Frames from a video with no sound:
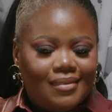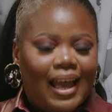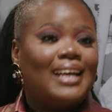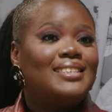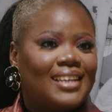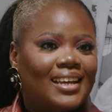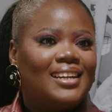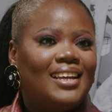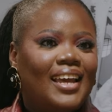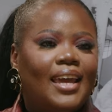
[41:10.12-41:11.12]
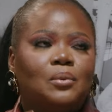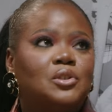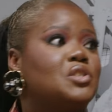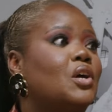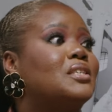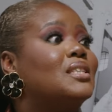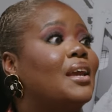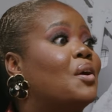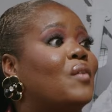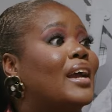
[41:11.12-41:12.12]
asset. It will just start to
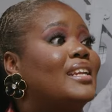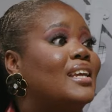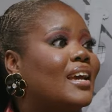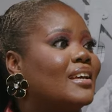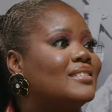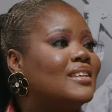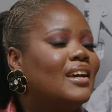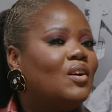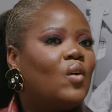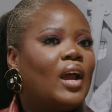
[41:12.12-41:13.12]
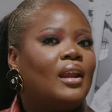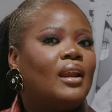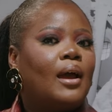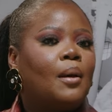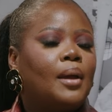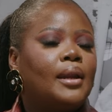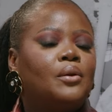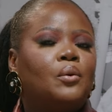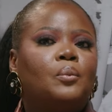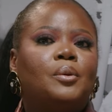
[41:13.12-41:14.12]
think of ideas, right? And I
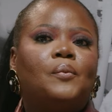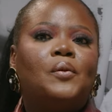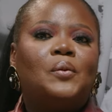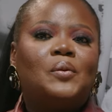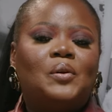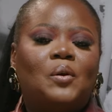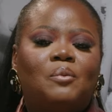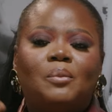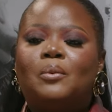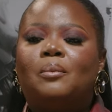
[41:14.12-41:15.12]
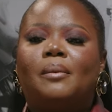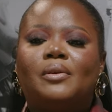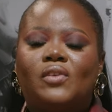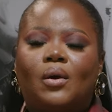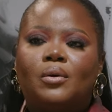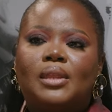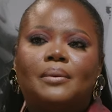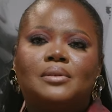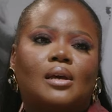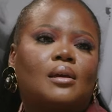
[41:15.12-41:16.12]
know people, people maybe say, oh, that
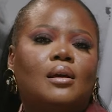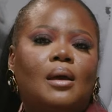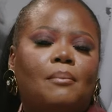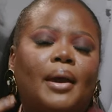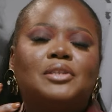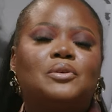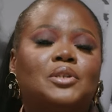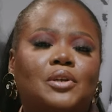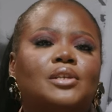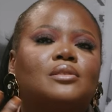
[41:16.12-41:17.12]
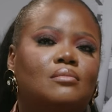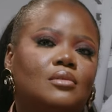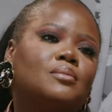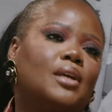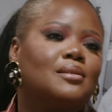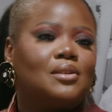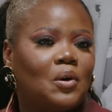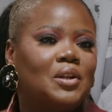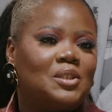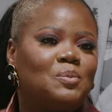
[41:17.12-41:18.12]
was like my intuition. It's the
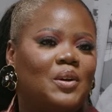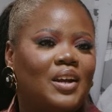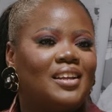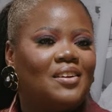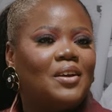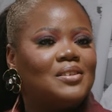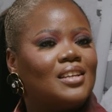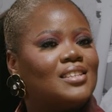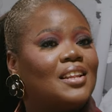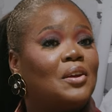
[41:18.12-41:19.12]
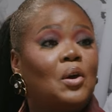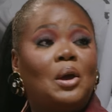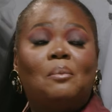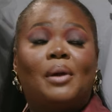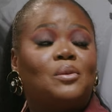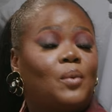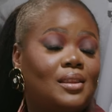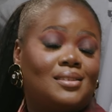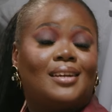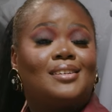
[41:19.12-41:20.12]
Holy Spirit, he starts telling you, by the way,
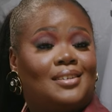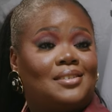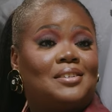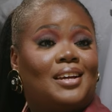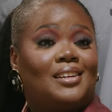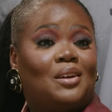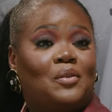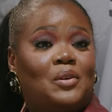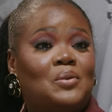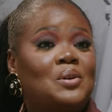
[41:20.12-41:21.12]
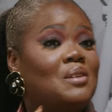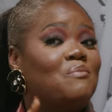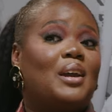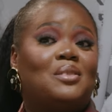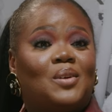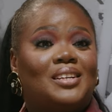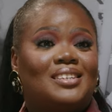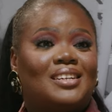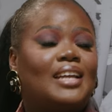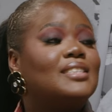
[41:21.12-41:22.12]
this idea is a good idea for you. By the way,
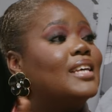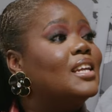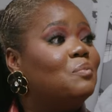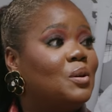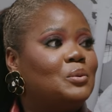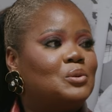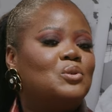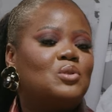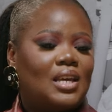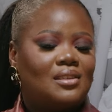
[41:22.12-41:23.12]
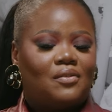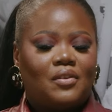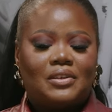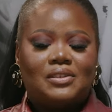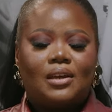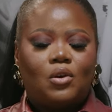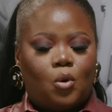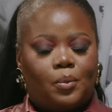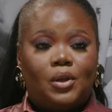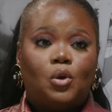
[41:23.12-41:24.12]
and sending people to you. So that's the first thing,
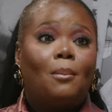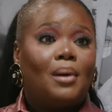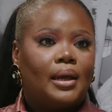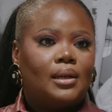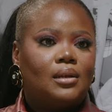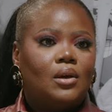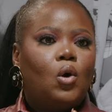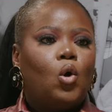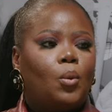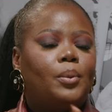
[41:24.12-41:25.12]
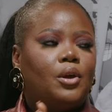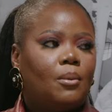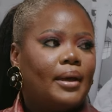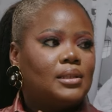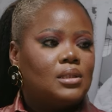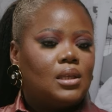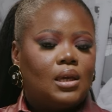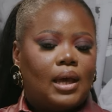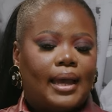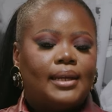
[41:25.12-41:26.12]
opening your mind to the
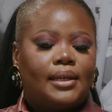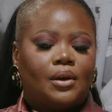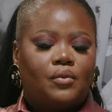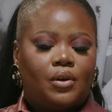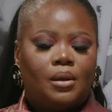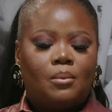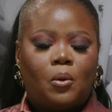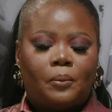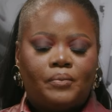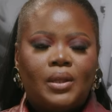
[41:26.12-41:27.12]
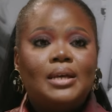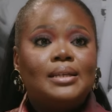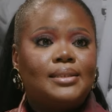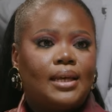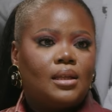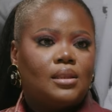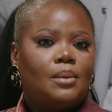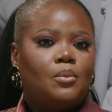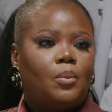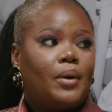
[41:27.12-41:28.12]
idea of earning more. Second
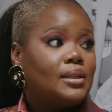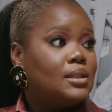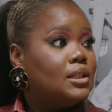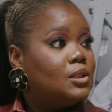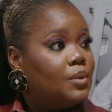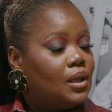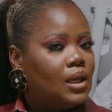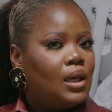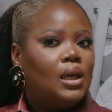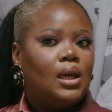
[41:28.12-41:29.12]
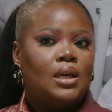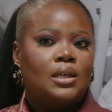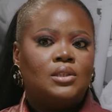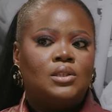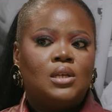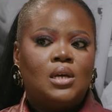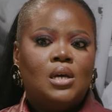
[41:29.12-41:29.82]
thing, more practically speaking, is,